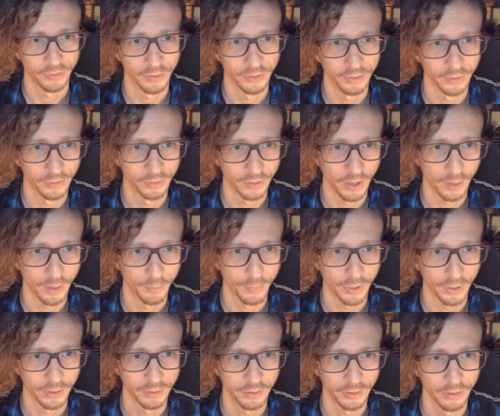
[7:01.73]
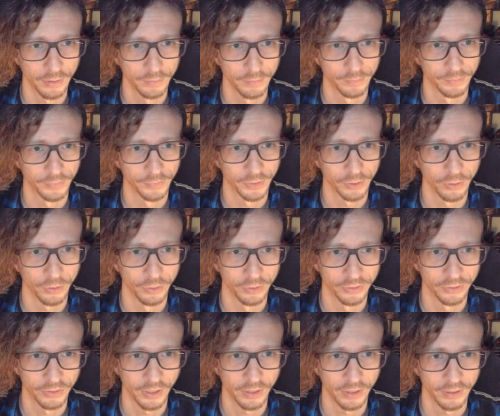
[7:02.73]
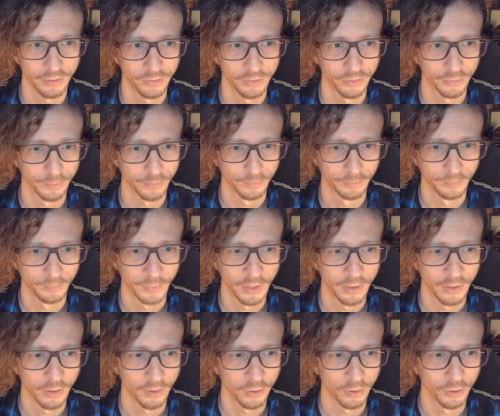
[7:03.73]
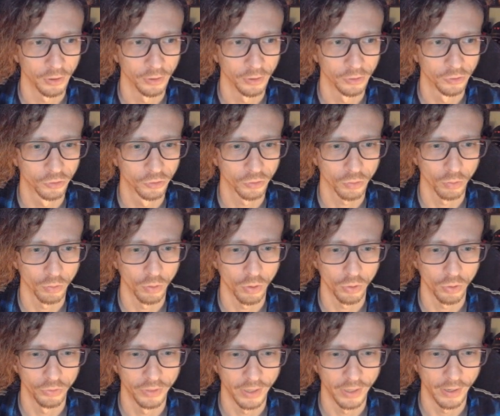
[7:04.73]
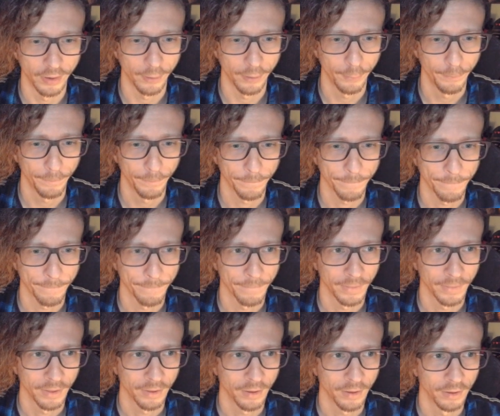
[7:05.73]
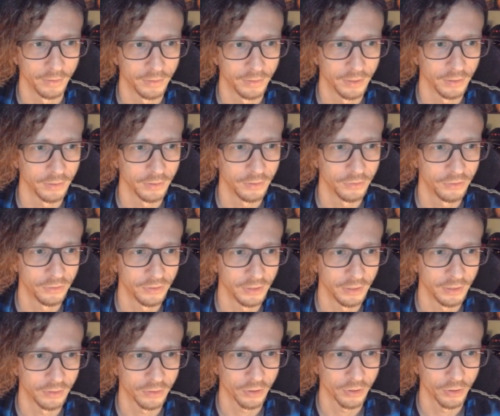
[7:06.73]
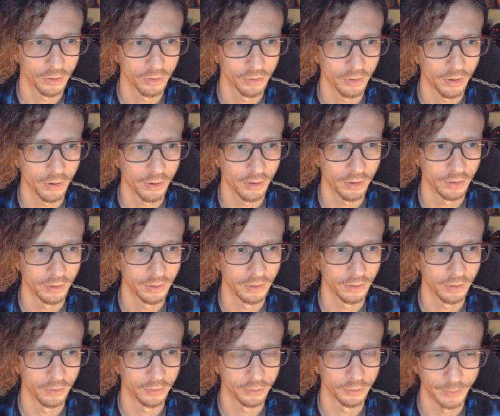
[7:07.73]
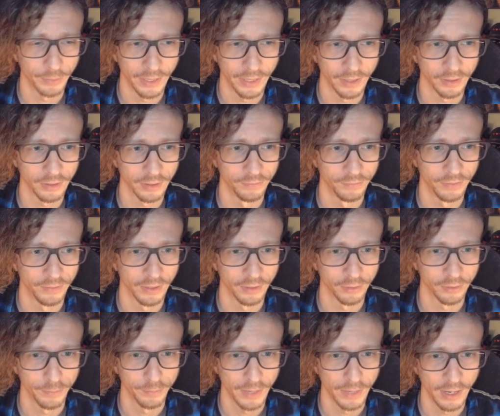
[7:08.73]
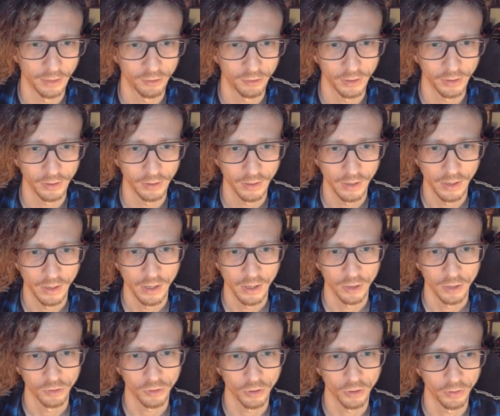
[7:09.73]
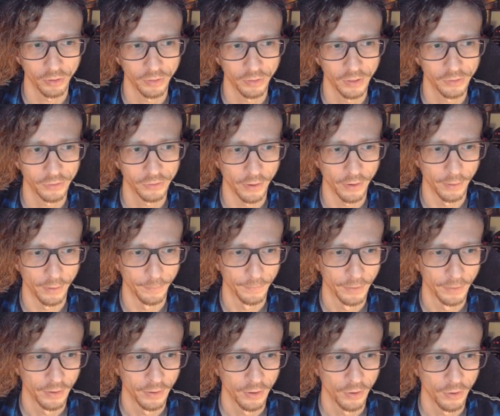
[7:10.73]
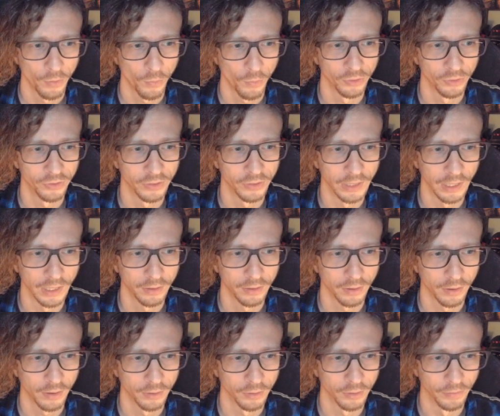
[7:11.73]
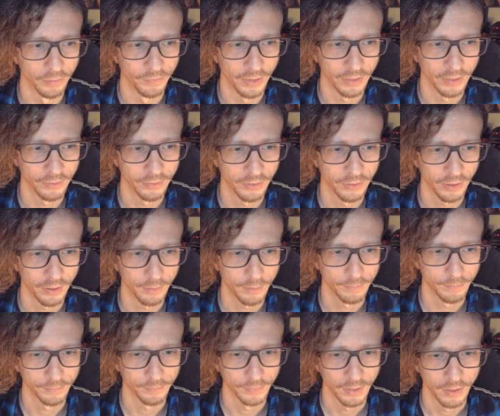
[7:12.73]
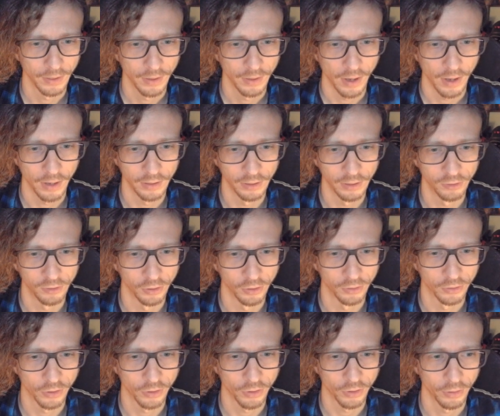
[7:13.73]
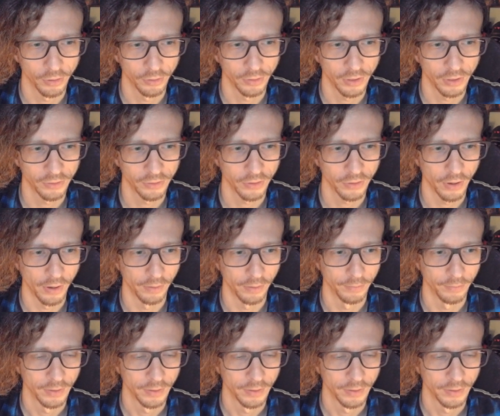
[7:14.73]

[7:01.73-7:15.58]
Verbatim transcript: on the top button here? Go to settings. You're going to scroll down until you see turn on automatic advanced matching turn this on. Once again, under event setup, I need you to turn this on.